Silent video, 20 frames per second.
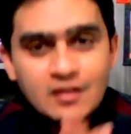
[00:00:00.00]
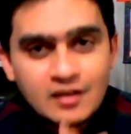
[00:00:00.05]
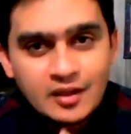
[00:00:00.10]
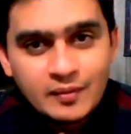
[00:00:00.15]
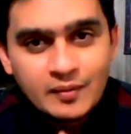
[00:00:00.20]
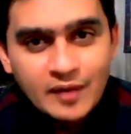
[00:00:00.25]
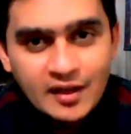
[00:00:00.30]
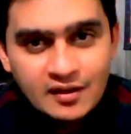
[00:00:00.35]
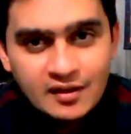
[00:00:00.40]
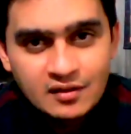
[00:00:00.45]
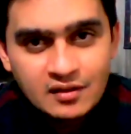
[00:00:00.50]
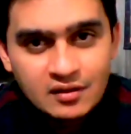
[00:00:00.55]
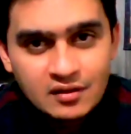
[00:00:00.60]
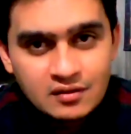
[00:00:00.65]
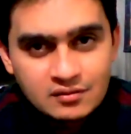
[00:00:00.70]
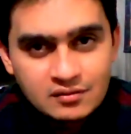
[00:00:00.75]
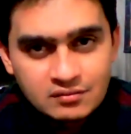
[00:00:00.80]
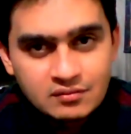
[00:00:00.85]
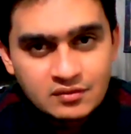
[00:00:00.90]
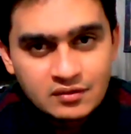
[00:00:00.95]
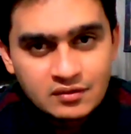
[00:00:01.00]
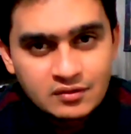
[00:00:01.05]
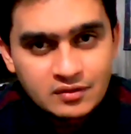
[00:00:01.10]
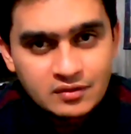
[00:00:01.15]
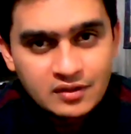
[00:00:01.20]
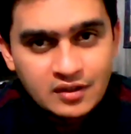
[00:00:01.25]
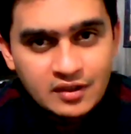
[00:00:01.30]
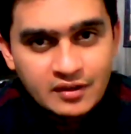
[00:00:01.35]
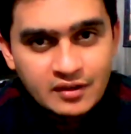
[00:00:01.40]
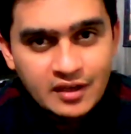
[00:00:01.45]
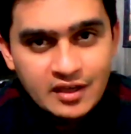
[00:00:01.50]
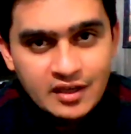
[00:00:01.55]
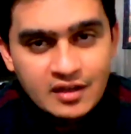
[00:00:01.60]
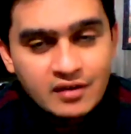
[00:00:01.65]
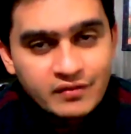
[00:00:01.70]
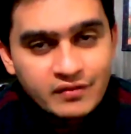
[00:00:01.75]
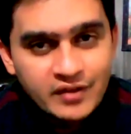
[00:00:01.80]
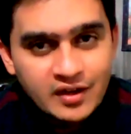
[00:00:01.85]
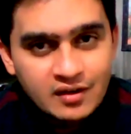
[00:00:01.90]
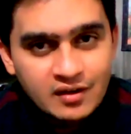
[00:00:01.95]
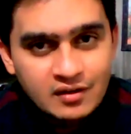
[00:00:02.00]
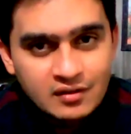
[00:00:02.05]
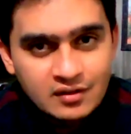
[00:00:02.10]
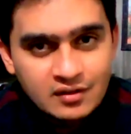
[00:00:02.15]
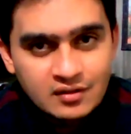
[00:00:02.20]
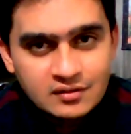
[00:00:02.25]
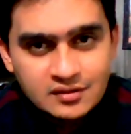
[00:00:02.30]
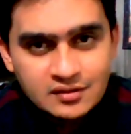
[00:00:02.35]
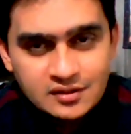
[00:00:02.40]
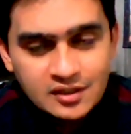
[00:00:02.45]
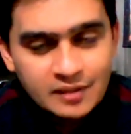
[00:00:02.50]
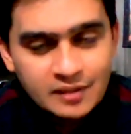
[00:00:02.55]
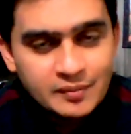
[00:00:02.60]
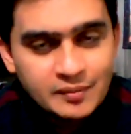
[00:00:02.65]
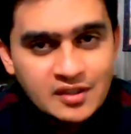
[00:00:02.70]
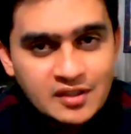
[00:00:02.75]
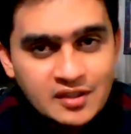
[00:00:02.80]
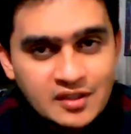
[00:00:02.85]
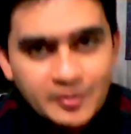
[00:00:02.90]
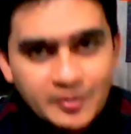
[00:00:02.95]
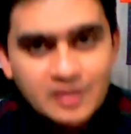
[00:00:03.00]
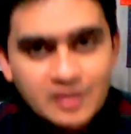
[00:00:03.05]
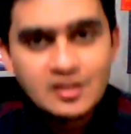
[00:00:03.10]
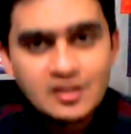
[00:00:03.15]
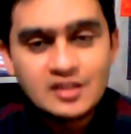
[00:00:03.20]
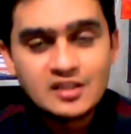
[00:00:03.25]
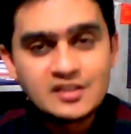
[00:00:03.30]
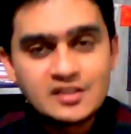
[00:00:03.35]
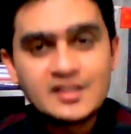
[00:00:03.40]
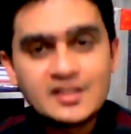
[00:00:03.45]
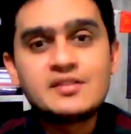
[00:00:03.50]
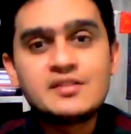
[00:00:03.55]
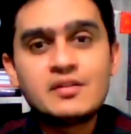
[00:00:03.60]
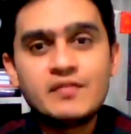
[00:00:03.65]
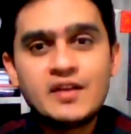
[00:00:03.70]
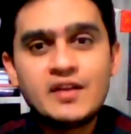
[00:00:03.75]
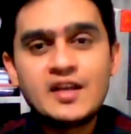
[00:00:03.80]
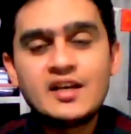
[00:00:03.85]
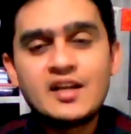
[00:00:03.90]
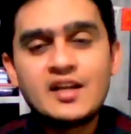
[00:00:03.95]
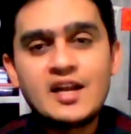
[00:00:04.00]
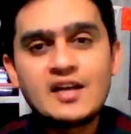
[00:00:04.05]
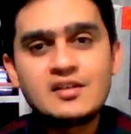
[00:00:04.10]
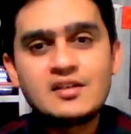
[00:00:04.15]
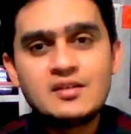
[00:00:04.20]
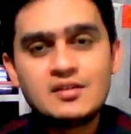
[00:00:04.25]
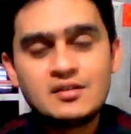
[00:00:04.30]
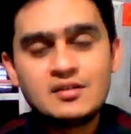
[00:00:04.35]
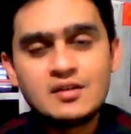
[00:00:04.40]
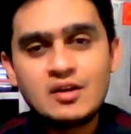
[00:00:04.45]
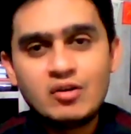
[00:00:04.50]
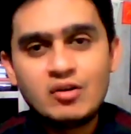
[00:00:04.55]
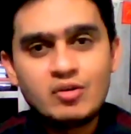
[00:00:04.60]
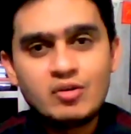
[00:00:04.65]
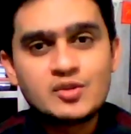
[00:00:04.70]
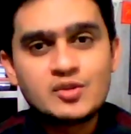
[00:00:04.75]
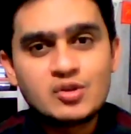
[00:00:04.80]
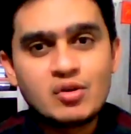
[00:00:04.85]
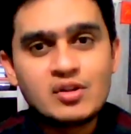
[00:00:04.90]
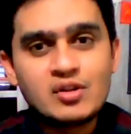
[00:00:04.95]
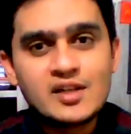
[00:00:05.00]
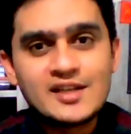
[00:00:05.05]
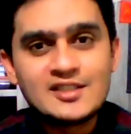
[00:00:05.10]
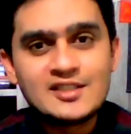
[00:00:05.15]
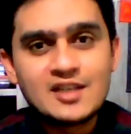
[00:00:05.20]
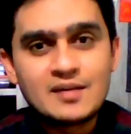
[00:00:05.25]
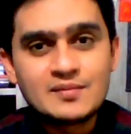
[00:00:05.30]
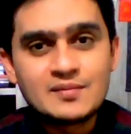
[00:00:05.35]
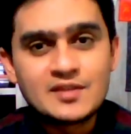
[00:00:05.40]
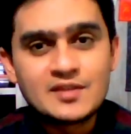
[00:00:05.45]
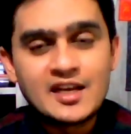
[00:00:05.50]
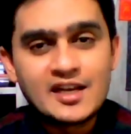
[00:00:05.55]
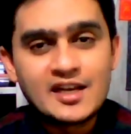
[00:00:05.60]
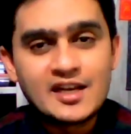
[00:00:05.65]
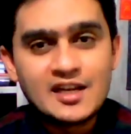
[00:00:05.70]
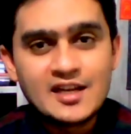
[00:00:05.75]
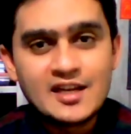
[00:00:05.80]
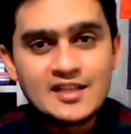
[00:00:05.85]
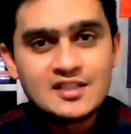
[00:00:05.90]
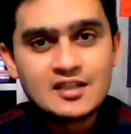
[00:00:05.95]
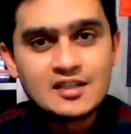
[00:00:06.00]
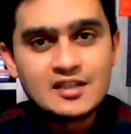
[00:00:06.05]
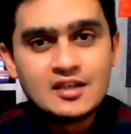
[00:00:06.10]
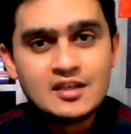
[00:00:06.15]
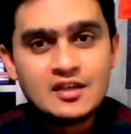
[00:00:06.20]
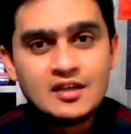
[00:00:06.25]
in my the year when the semester, I mean in the session when I cracked almost all the exams, I realized